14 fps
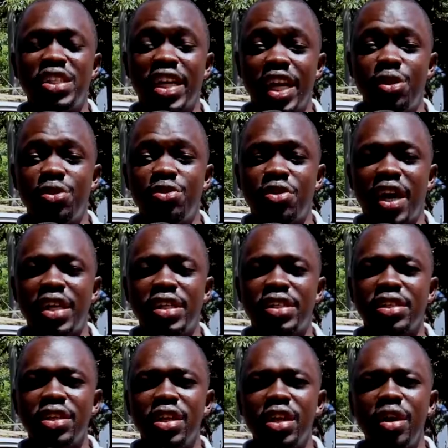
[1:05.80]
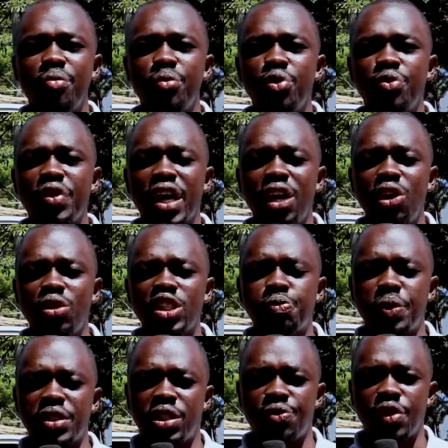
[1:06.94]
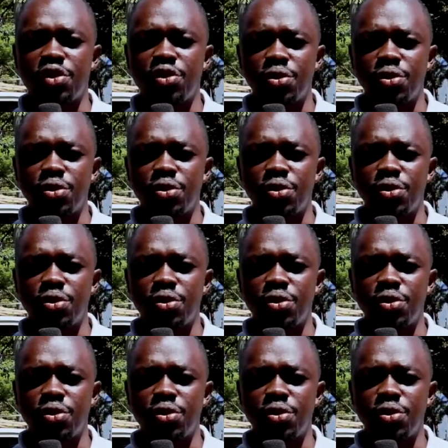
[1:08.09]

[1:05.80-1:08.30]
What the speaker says: scheduled rides moving along specific